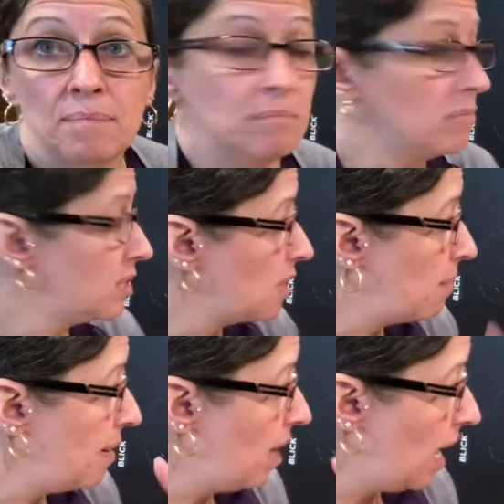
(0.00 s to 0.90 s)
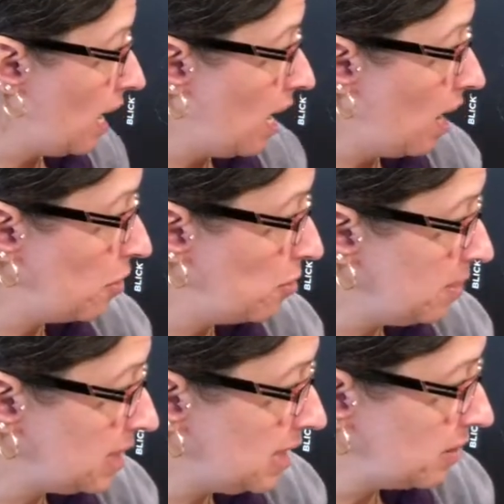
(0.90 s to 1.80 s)
some other
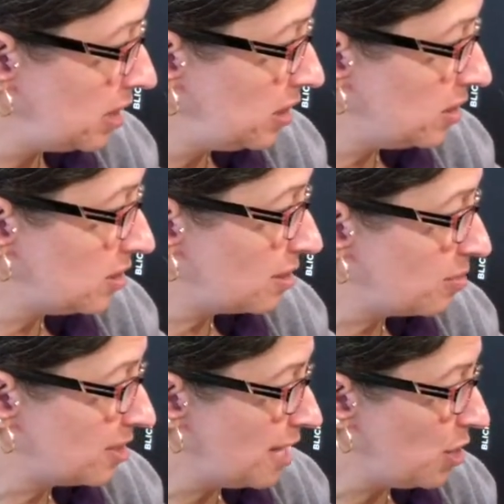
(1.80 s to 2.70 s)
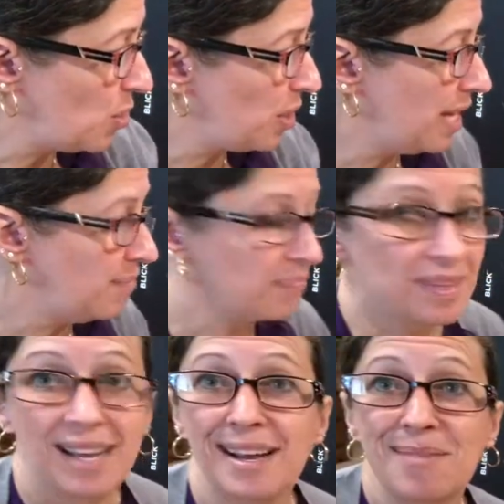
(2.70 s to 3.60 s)
materials, because I know that
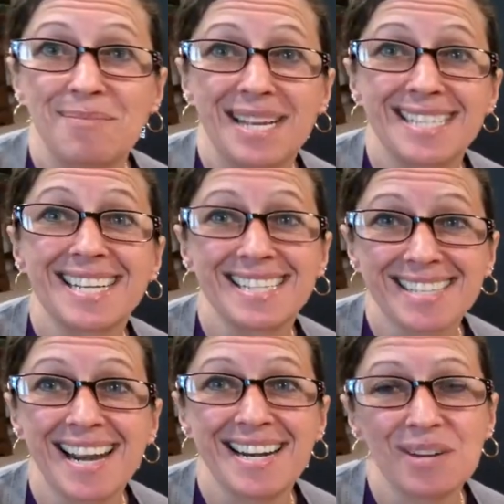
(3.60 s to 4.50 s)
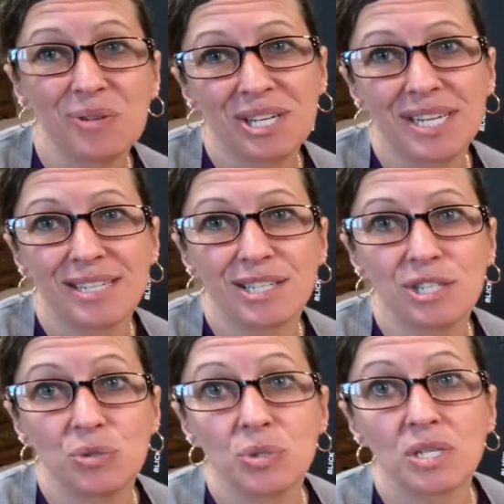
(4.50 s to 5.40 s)
it's exciting when you get to
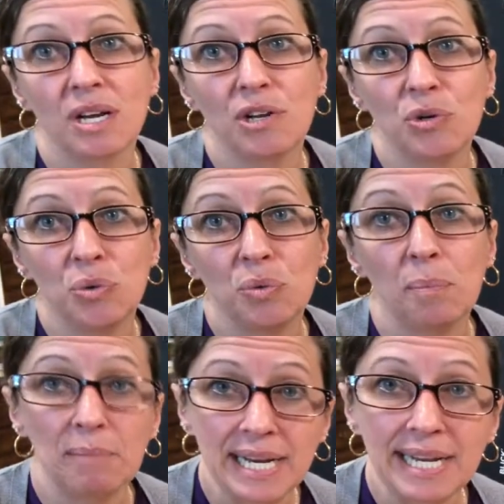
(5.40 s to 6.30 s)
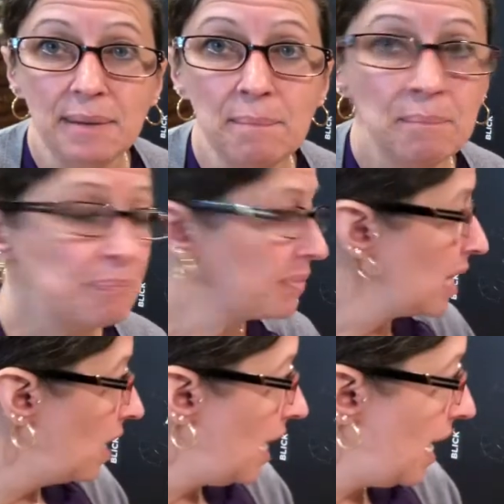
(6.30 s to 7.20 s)
use a new medium.
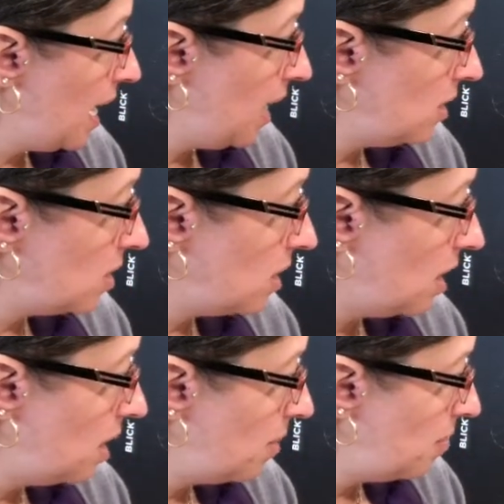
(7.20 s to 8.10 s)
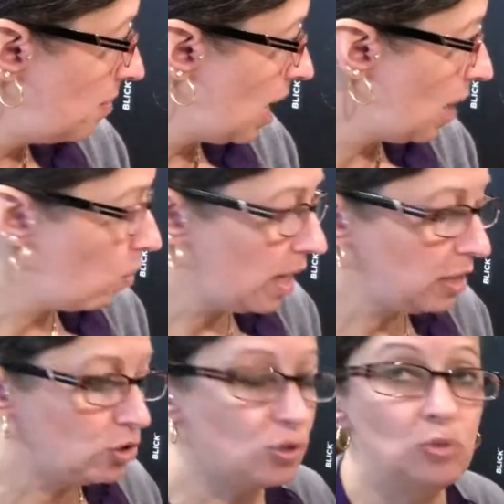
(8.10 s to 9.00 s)
And I wanted
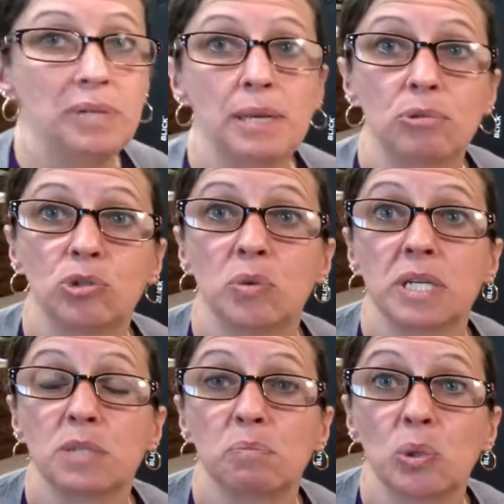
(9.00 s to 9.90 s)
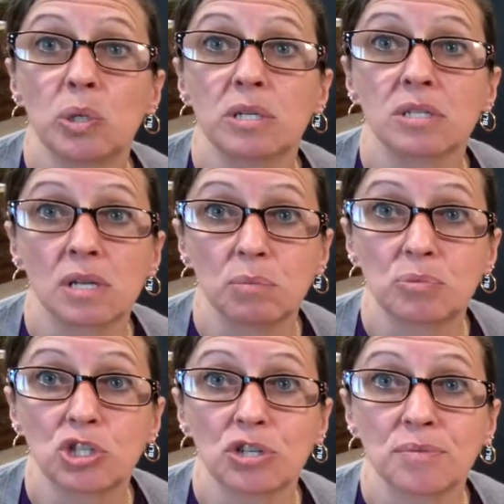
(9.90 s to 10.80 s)
you to be able to explore
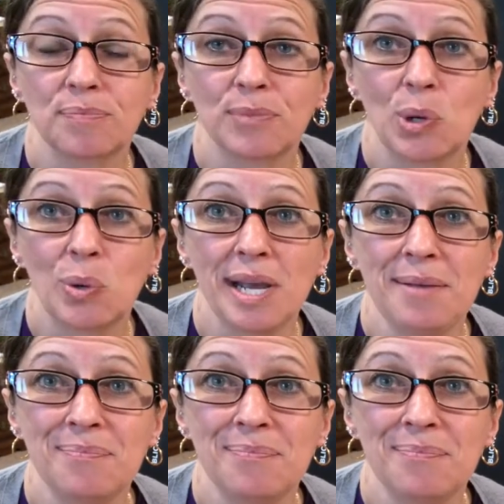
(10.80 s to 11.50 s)
sculpture, okay?